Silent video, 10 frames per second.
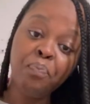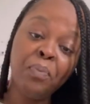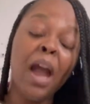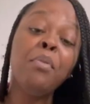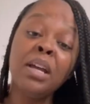
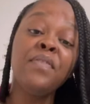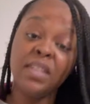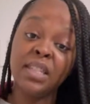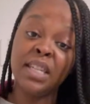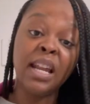I will give
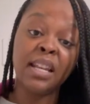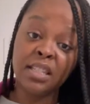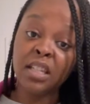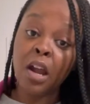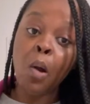this a 10 out of
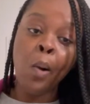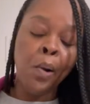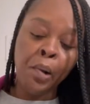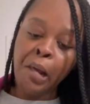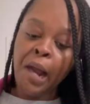10.
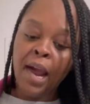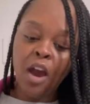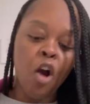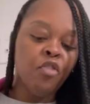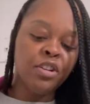It
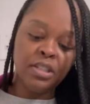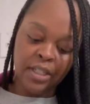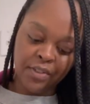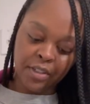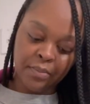over
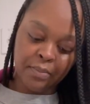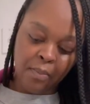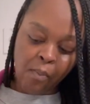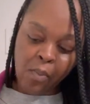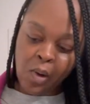delivered.
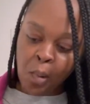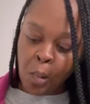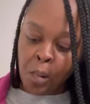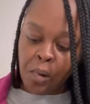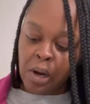
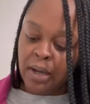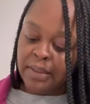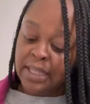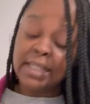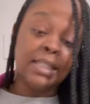
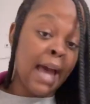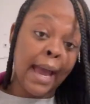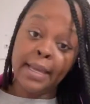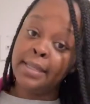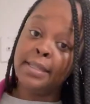This is
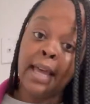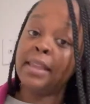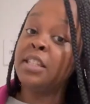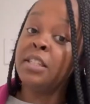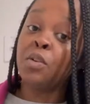nice. Like
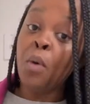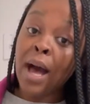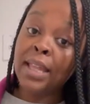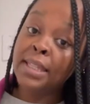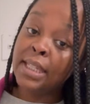this is
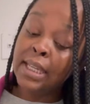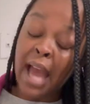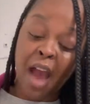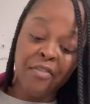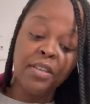quality.
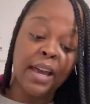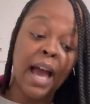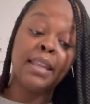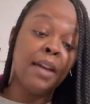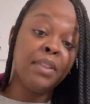I feel like
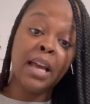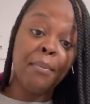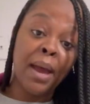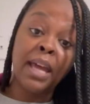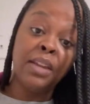I definitely
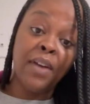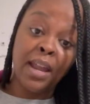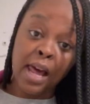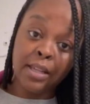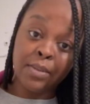got my
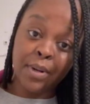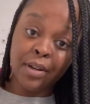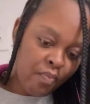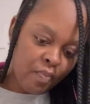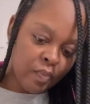$85
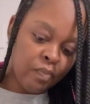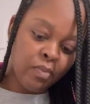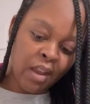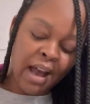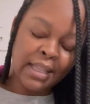worth.
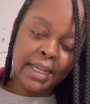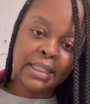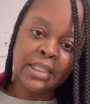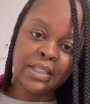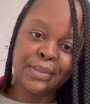I
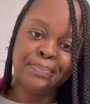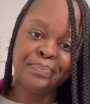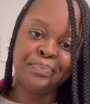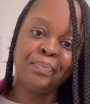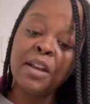like this.
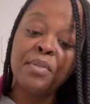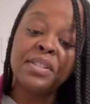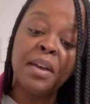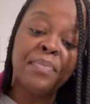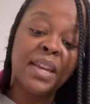There were
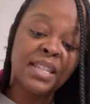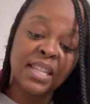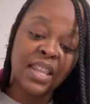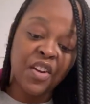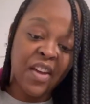some things
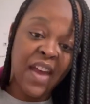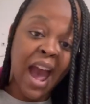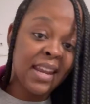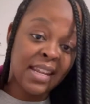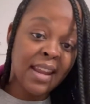in there that
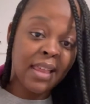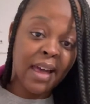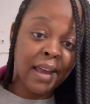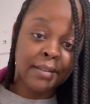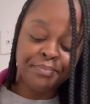I did not
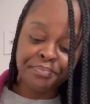like.